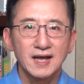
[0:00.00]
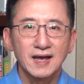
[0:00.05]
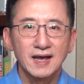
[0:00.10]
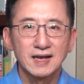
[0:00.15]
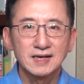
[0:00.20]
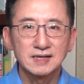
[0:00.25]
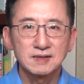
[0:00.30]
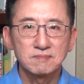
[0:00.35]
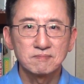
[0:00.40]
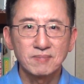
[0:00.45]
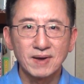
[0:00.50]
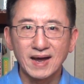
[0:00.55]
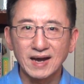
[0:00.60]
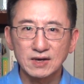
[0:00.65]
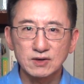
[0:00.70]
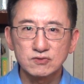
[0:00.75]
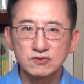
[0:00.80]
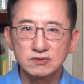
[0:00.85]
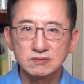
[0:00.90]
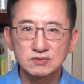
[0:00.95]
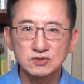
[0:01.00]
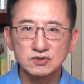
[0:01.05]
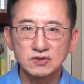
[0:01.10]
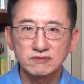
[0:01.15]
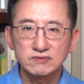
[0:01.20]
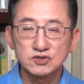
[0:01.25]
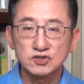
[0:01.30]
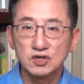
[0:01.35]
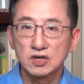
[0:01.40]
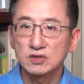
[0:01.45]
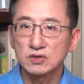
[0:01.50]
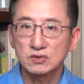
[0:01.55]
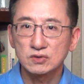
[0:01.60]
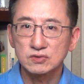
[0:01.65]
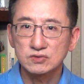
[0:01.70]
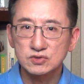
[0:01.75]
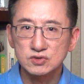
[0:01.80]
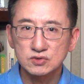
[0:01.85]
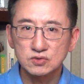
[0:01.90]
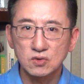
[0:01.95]
and the back rooms of
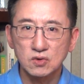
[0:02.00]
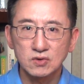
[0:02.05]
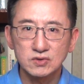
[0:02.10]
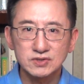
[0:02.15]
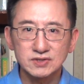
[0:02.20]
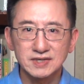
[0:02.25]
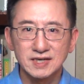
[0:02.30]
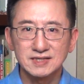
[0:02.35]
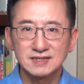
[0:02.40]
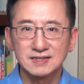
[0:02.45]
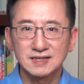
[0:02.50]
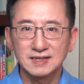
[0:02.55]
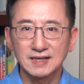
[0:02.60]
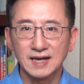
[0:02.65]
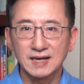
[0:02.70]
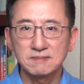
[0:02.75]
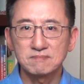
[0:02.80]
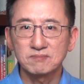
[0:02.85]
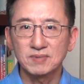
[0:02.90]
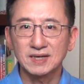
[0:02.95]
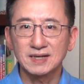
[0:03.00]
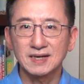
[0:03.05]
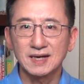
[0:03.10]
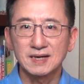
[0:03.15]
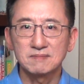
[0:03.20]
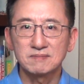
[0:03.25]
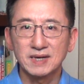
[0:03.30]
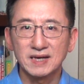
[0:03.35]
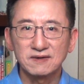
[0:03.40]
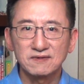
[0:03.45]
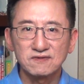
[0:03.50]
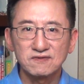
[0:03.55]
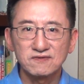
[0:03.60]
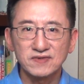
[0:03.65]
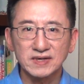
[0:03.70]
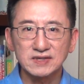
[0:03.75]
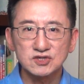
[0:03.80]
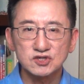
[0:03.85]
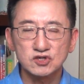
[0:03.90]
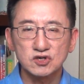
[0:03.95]
general stores as the game became a
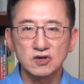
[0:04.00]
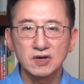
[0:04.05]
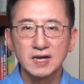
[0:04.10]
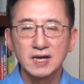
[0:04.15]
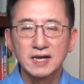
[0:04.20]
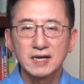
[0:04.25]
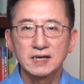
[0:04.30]
fixture